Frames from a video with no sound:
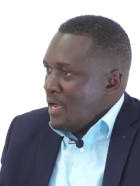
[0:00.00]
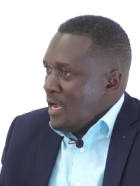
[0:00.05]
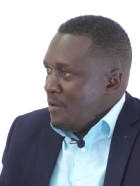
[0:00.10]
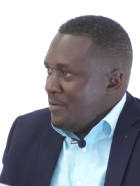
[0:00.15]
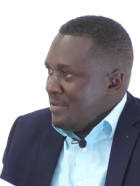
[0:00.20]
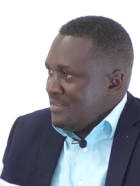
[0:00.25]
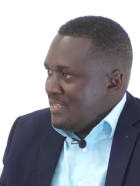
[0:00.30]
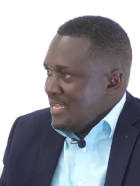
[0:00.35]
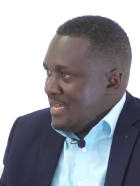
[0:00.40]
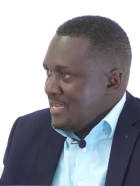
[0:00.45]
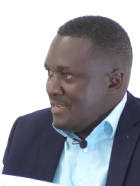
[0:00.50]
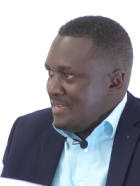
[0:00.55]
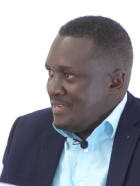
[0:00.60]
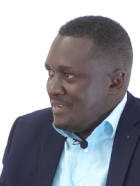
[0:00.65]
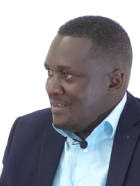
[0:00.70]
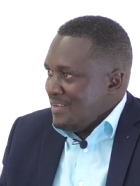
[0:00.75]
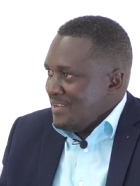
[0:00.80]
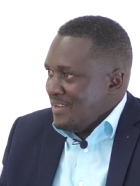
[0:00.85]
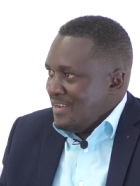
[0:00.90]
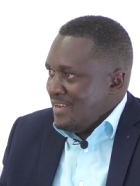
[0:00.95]
How was that?
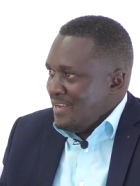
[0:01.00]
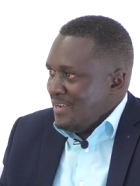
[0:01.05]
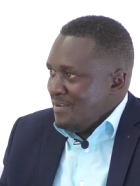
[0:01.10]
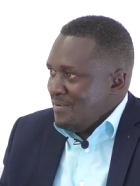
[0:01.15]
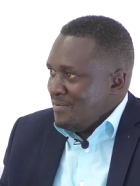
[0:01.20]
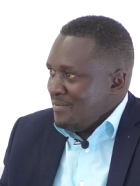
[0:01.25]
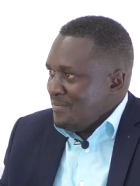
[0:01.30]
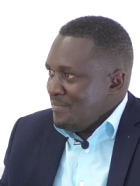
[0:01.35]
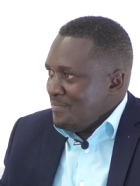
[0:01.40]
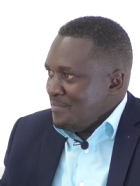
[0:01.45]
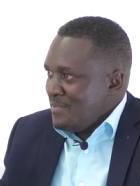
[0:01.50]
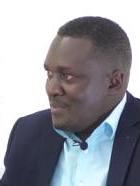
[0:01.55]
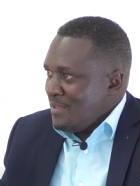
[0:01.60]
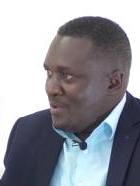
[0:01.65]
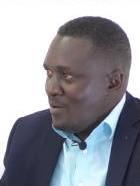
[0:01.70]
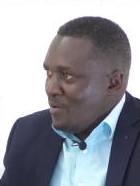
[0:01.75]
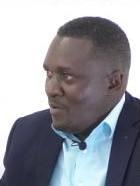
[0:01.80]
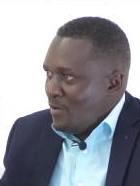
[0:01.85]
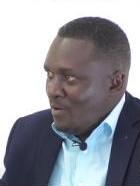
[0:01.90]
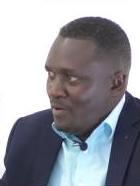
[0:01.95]
Uh,
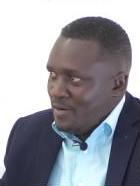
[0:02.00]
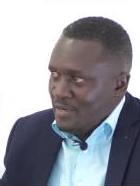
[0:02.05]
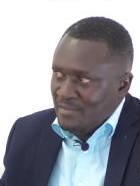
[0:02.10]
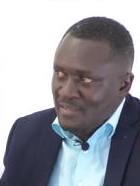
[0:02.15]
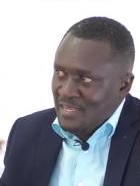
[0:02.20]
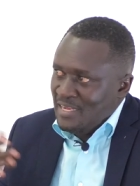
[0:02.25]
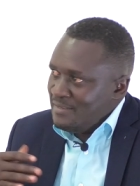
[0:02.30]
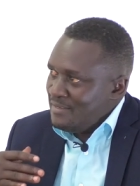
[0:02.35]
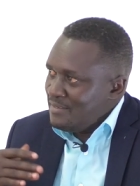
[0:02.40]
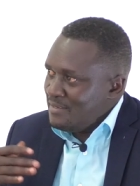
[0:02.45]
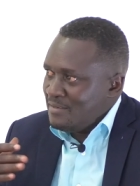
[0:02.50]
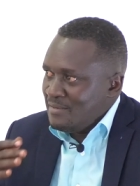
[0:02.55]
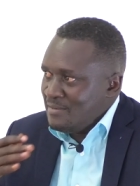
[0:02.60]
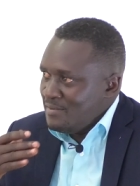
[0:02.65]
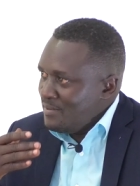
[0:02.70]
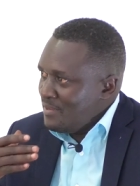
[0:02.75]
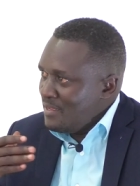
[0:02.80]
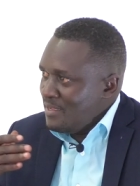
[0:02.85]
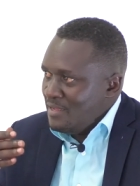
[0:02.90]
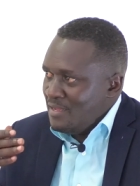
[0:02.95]
or is
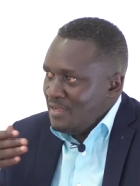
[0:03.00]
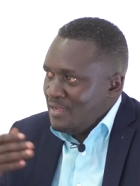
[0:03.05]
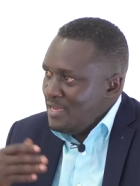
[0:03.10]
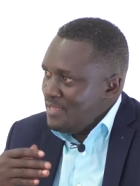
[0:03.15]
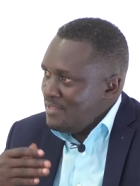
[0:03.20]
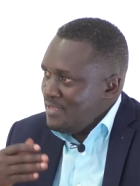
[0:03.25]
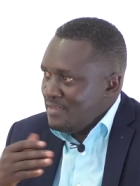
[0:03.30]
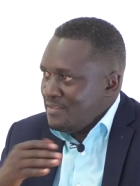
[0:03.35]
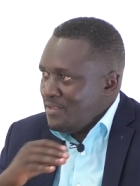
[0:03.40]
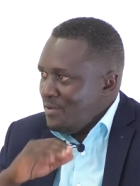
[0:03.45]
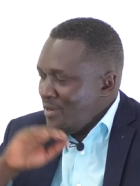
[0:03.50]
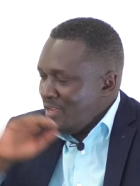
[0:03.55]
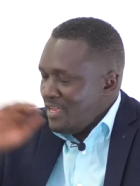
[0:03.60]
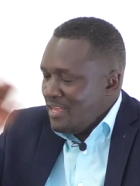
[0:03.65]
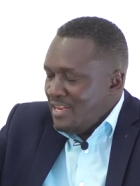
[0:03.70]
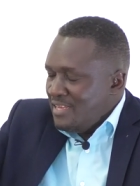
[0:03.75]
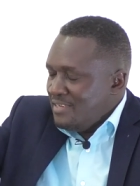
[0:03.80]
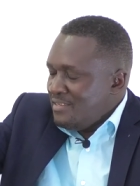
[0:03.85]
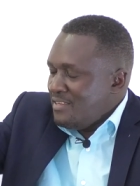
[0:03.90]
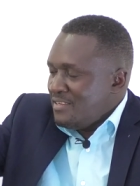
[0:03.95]
just just say,
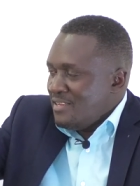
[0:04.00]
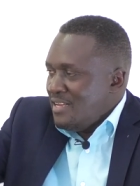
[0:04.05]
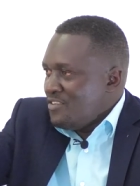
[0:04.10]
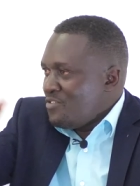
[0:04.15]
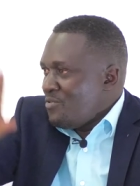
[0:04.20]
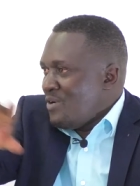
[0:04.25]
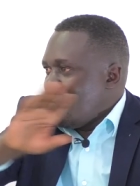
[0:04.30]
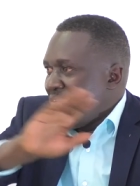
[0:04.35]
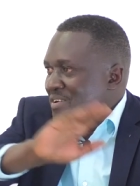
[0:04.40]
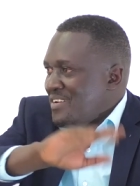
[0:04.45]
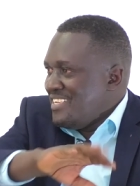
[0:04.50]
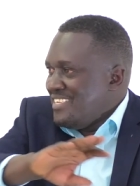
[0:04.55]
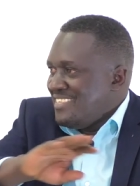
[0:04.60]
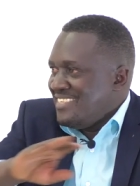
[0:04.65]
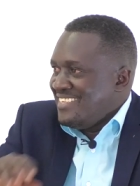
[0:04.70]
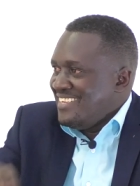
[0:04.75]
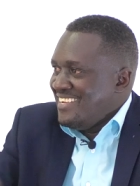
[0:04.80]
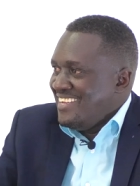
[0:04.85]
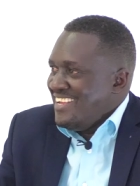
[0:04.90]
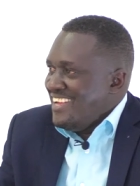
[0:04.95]
okay, let's let's work on
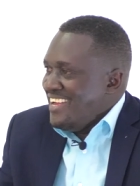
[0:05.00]
this.